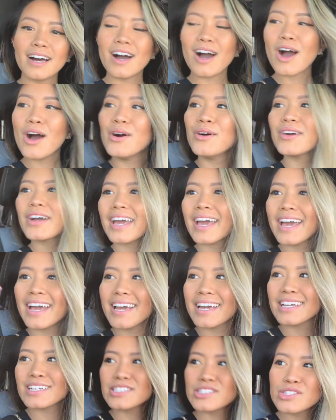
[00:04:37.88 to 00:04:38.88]

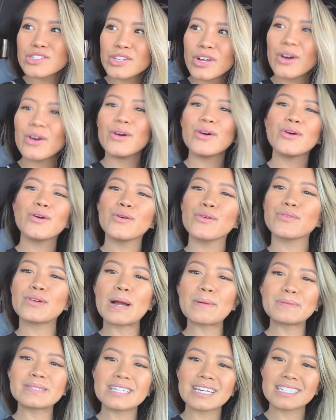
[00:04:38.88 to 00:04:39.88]
Okay, so
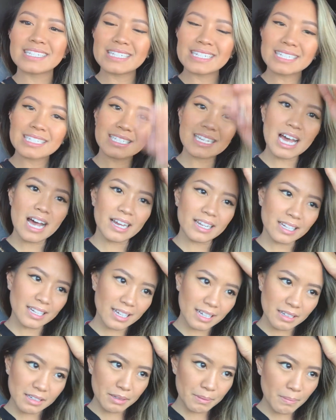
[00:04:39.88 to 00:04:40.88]
rapid testing done.
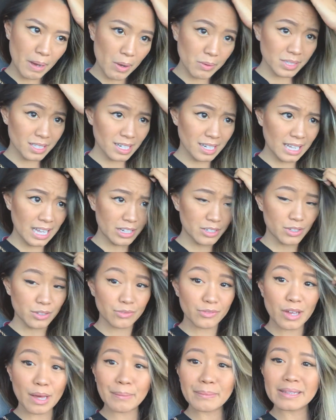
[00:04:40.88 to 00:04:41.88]
Um, I wasn't allowed to
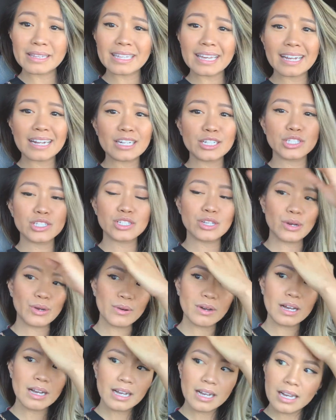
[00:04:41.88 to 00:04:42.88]
film in there, so
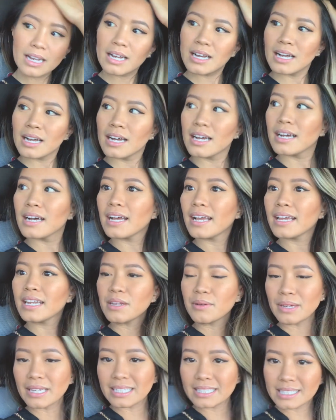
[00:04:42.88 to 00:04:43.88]

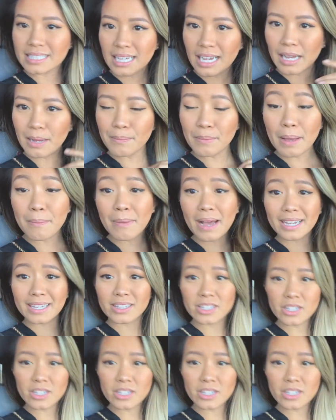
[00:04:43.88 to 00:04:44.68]
anyways, um, I'm back in the